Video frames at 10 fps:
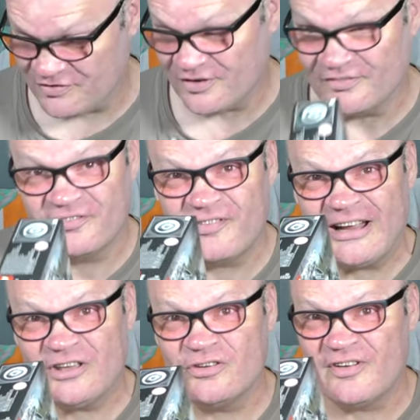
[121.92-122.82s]
soon.
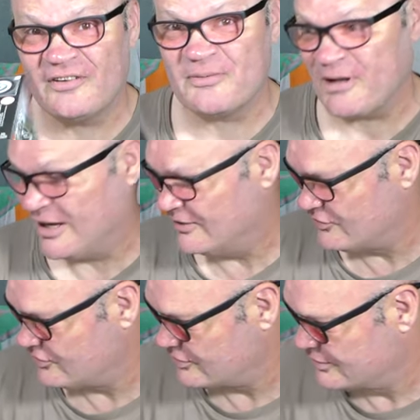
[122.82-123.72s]
Thank you very
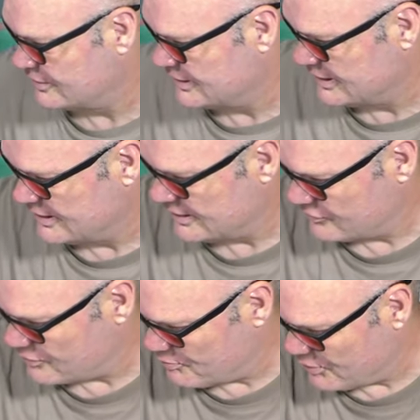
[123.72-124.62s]
much.
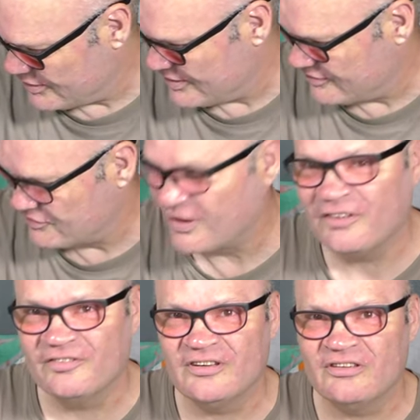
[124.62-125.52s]
So I've got
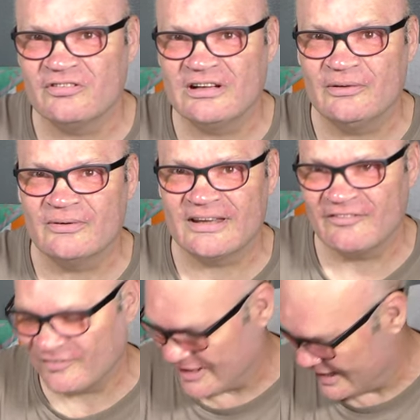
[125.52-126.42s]
Sophie's little gift